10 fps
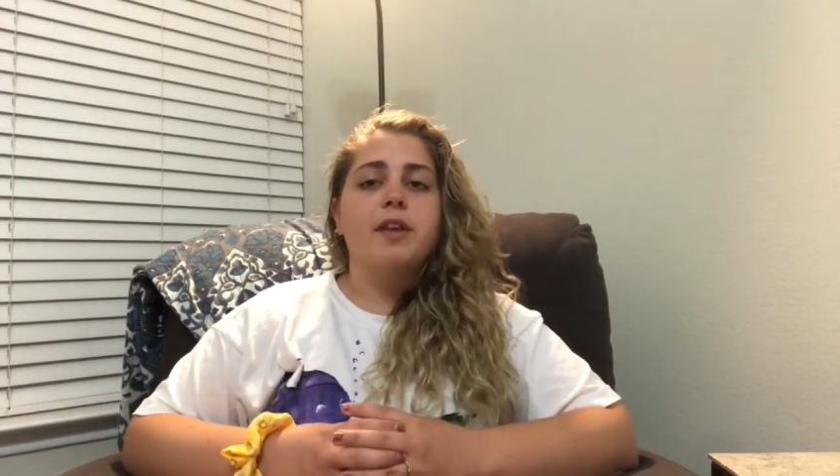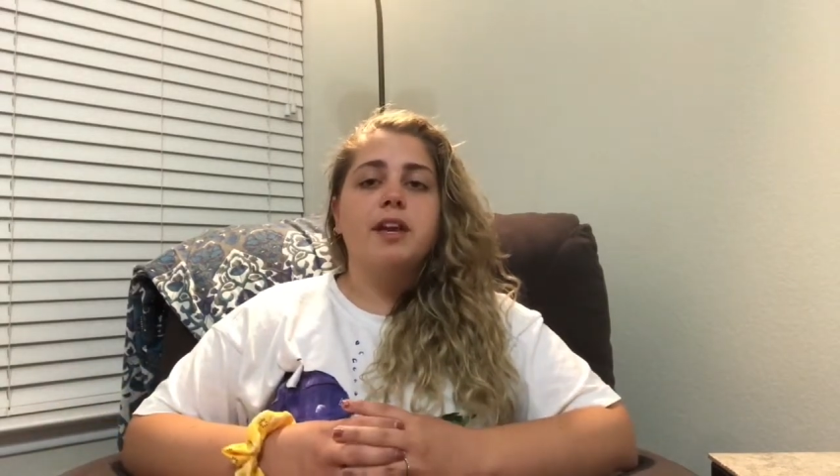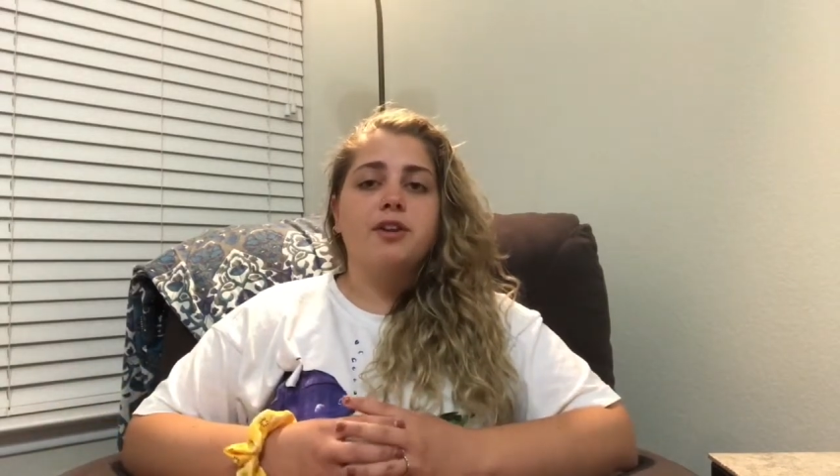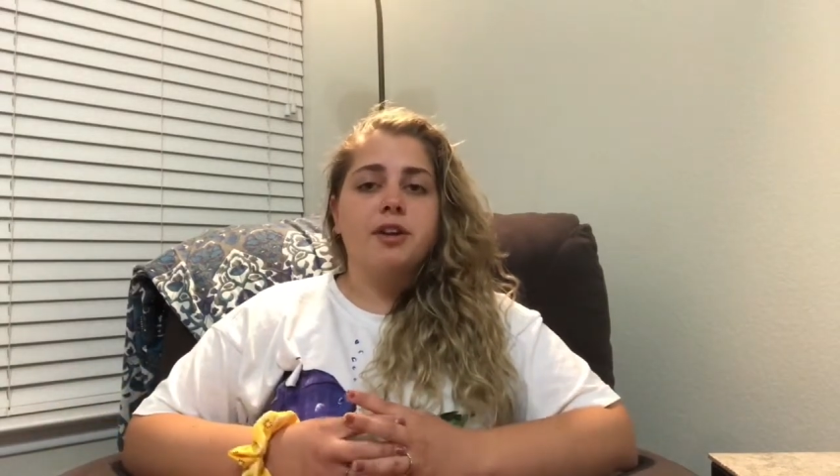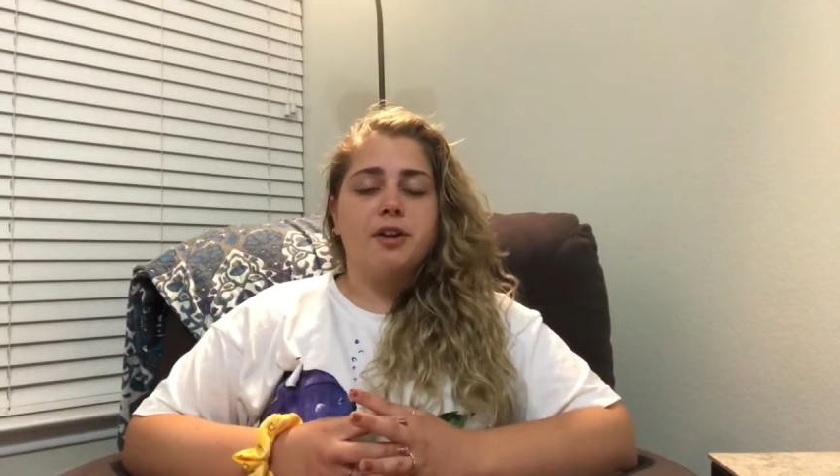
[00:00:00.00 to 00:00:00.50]
the
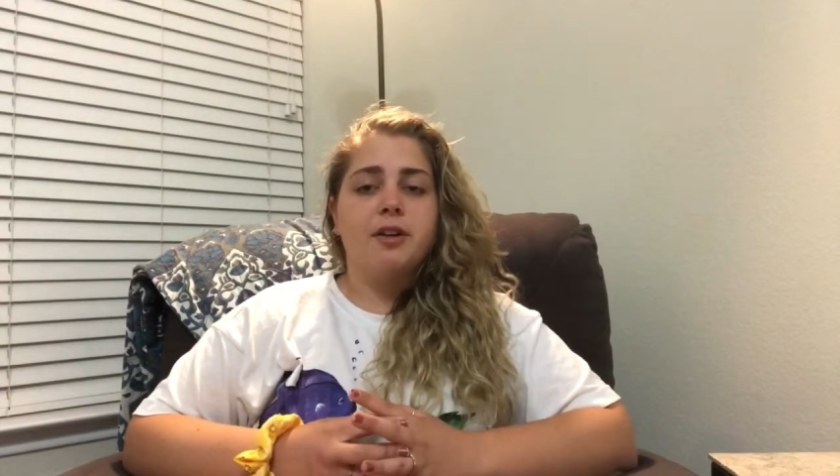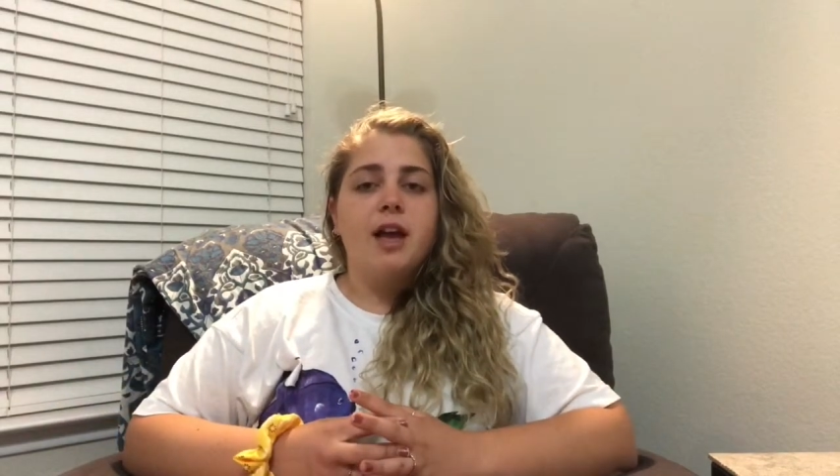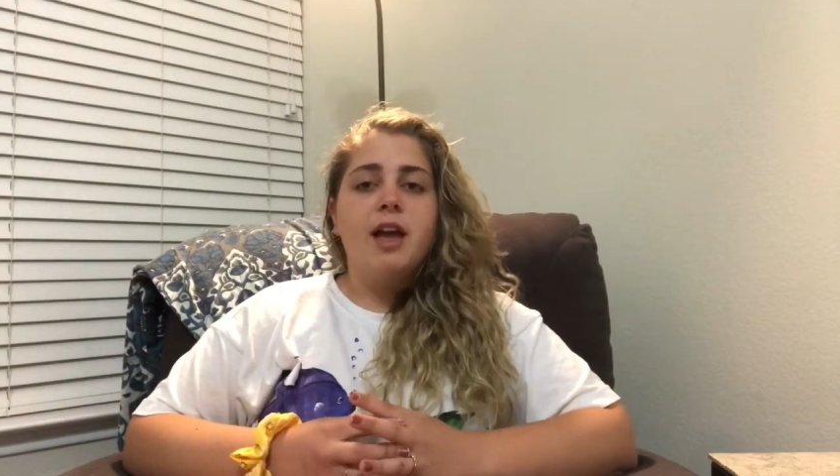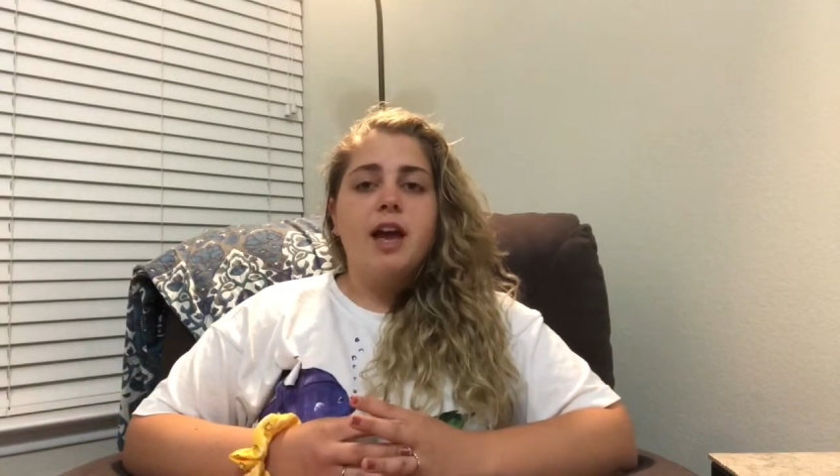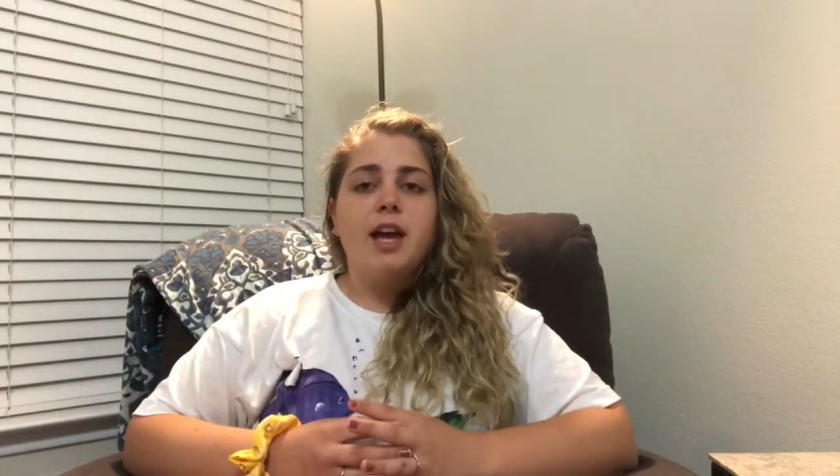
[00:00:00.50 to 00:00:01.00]
inner ear
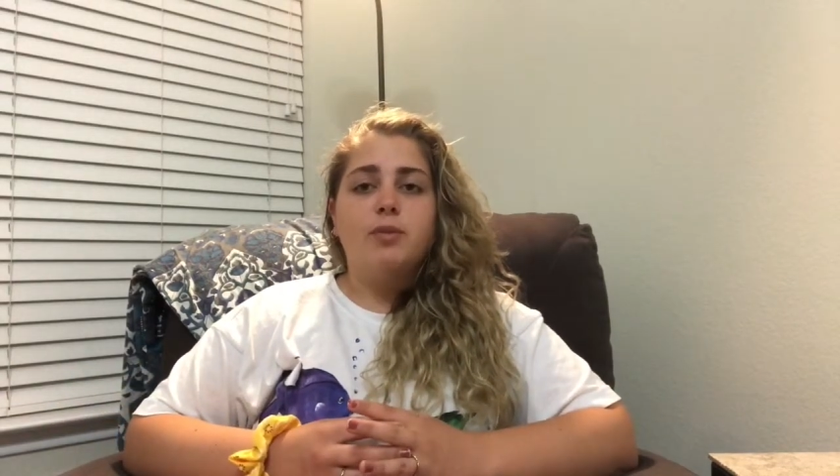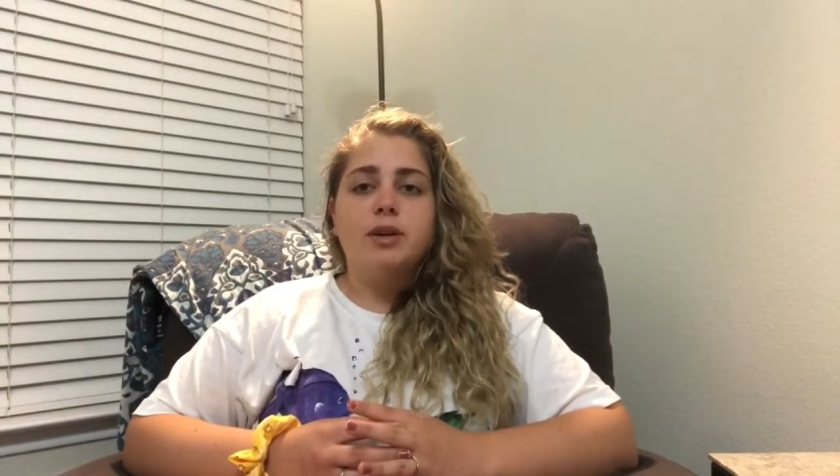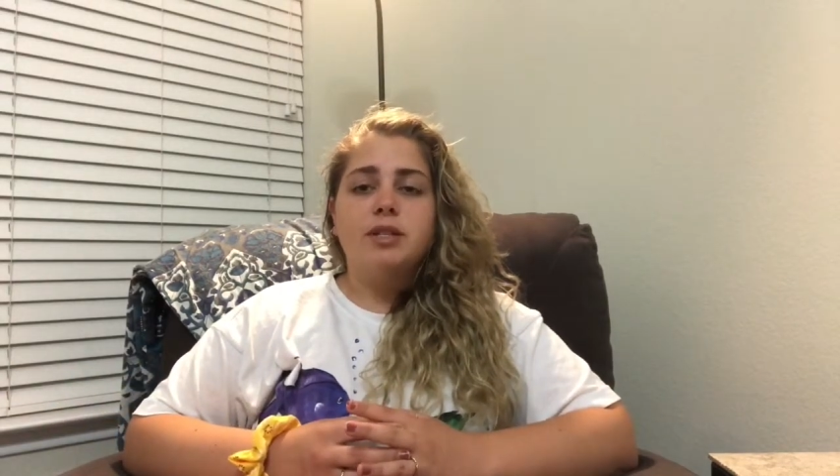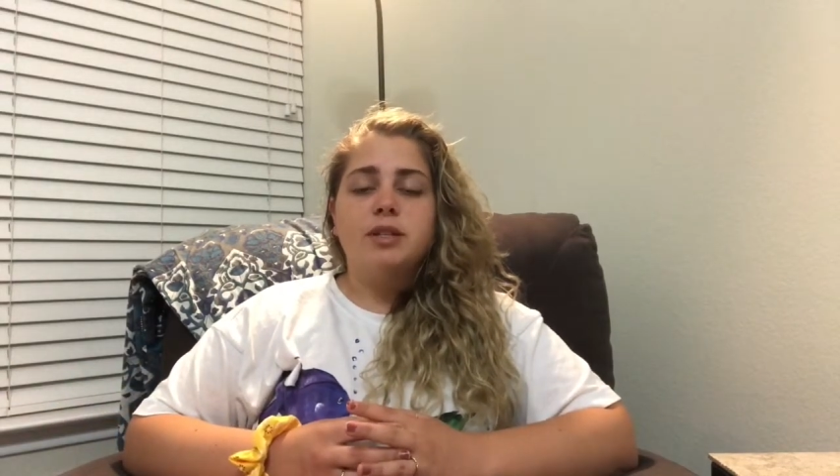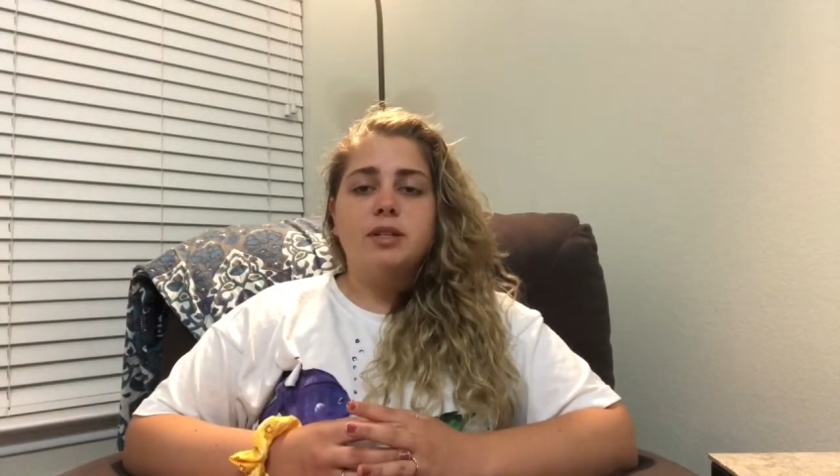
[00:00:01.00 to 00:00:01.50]
and
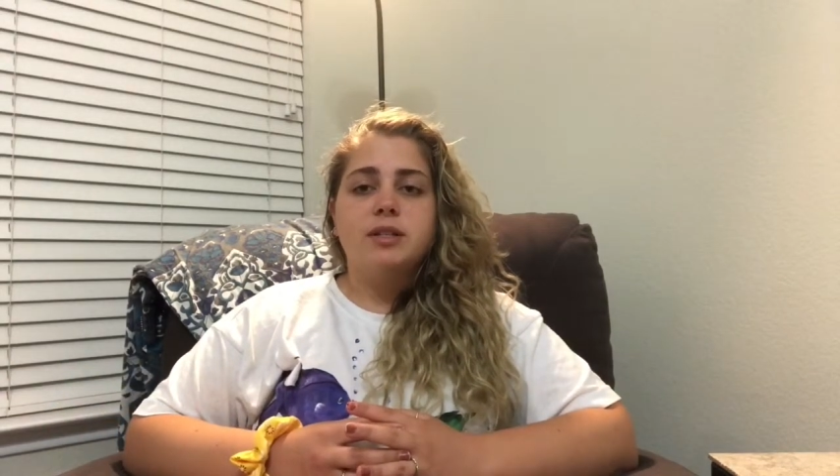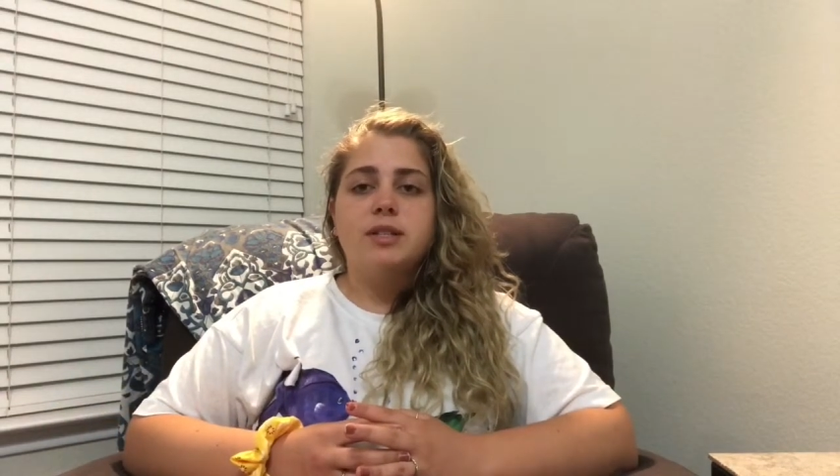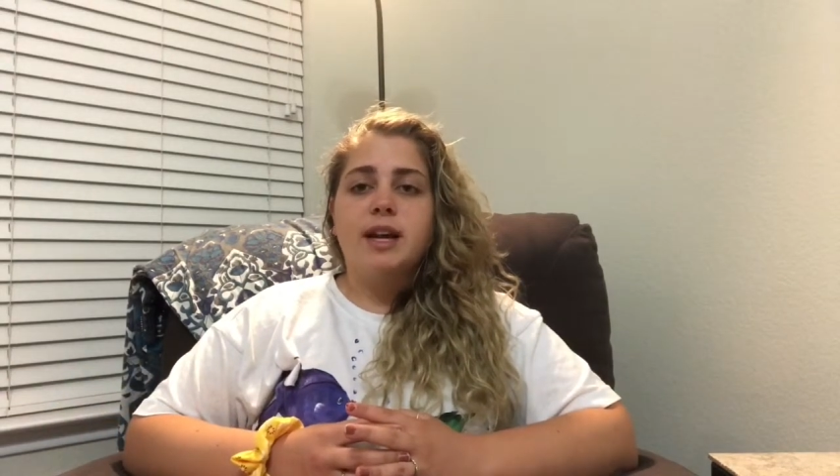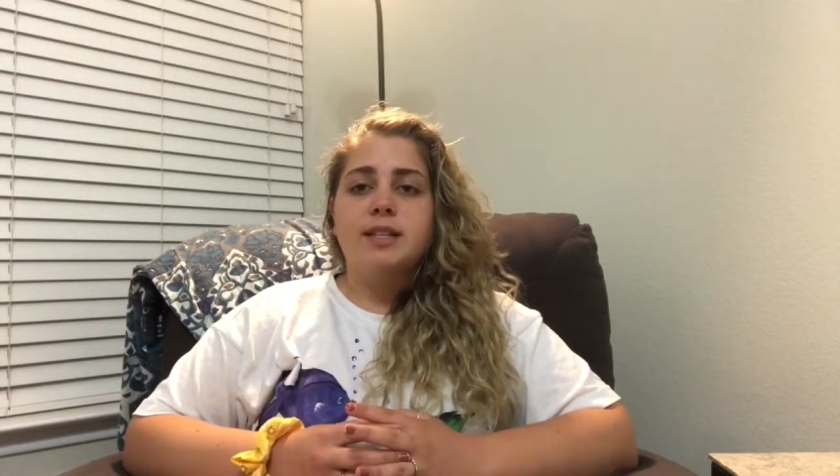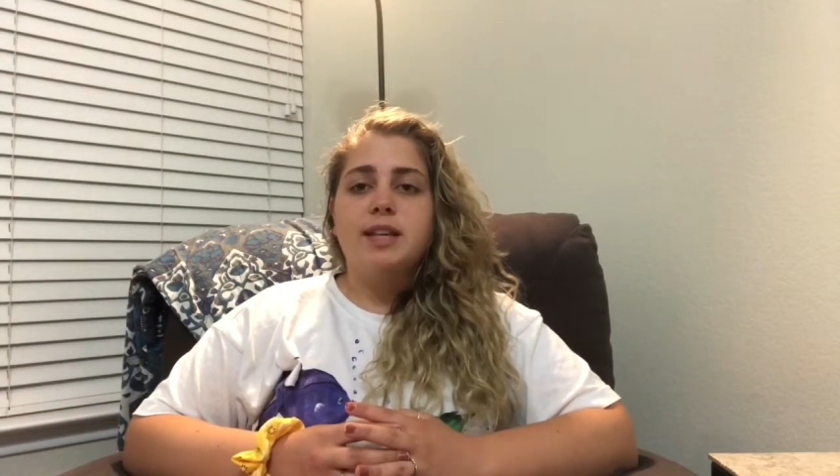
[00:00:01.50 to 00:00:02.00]
work to
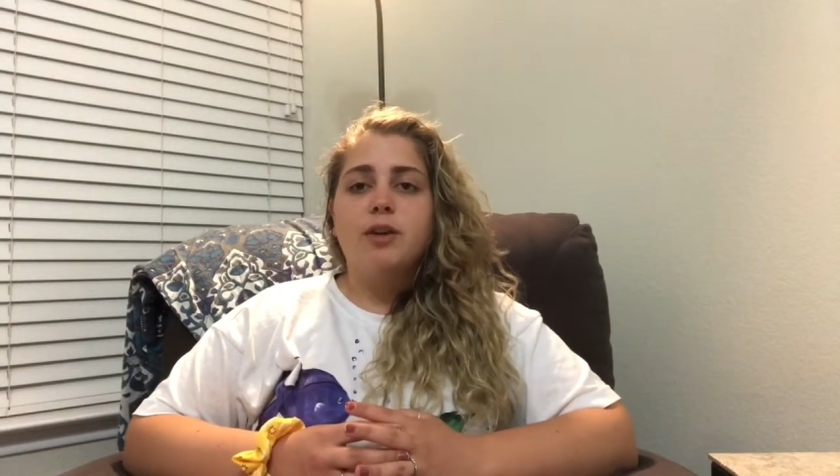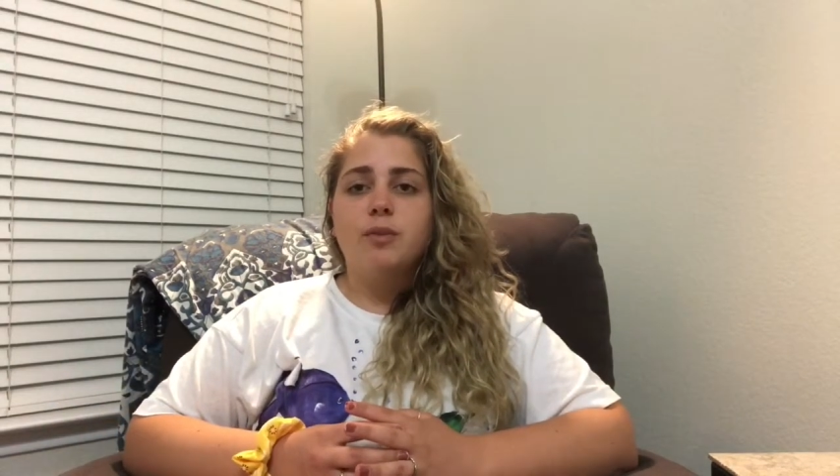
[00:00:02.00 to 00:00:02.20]
detect